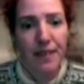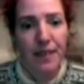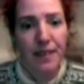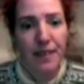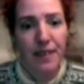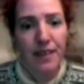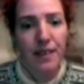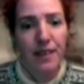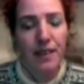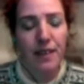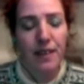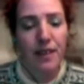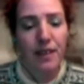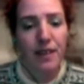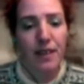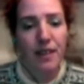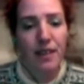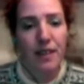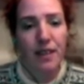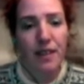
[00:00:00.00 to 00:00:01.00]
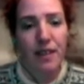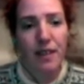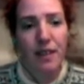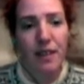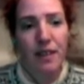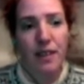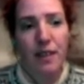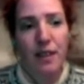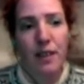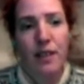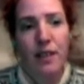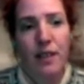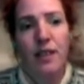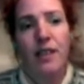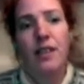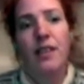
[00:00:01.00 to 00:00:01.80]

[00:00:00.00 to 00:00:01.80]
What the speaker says: (no one is talking)